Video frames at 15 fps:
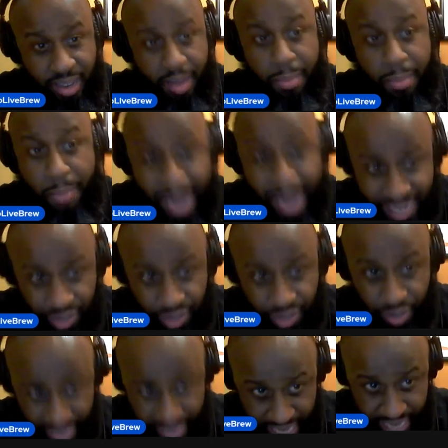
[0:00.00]

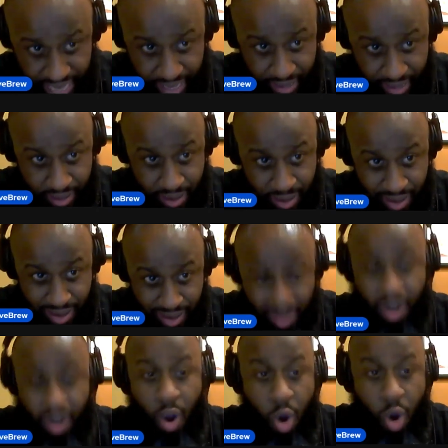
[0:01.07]
major heat
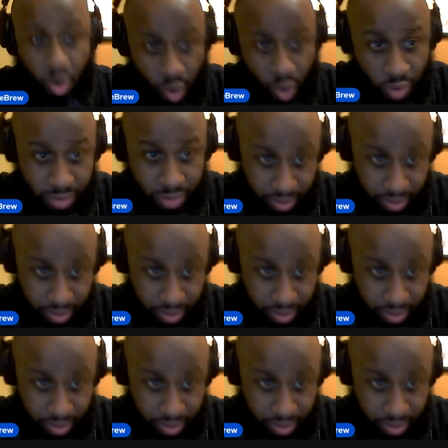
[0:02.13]
on Roman.